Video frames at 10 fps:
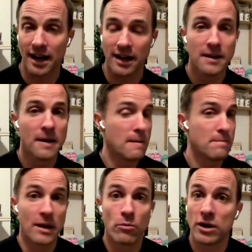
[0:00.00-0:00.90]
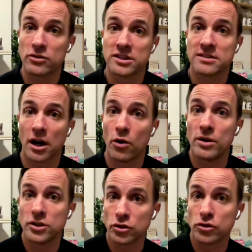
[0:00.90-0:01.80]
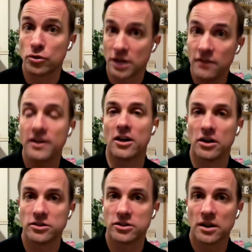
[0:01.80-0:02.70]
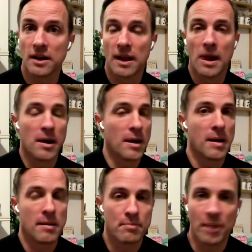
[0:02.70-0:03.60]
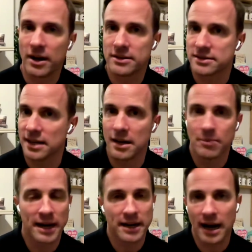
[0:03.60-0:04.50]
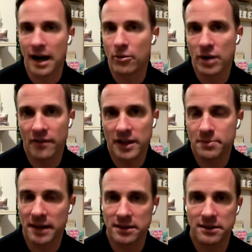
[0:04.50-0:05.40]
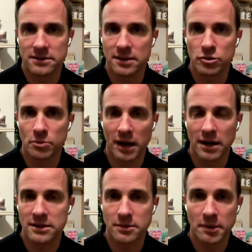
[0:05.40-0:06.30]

style than what Conceicao is used to giving us. But still, by now, I would have expected this team to